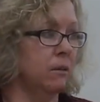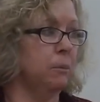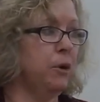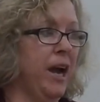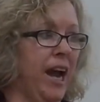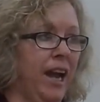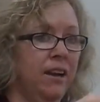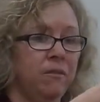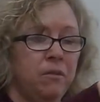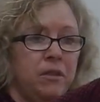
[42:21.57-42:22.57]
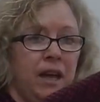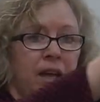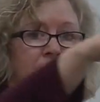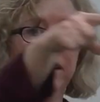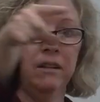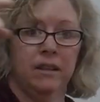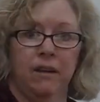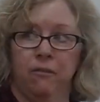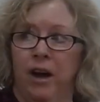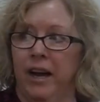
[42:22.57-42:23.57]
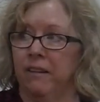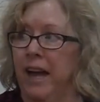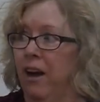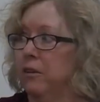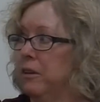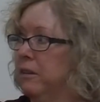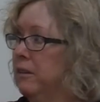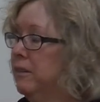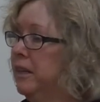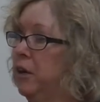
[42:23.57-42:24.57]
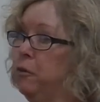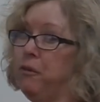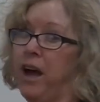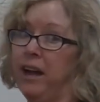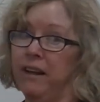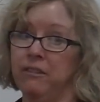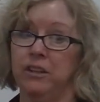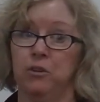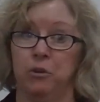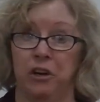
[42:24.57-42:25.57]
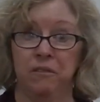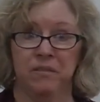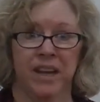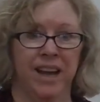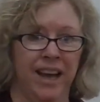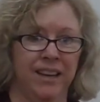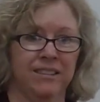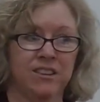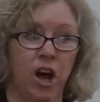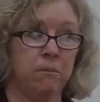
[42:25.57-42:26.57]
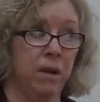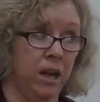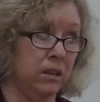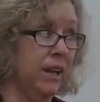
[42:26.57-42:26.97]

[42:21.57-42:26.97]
pray, then they file out, single file out the door, and it's not mad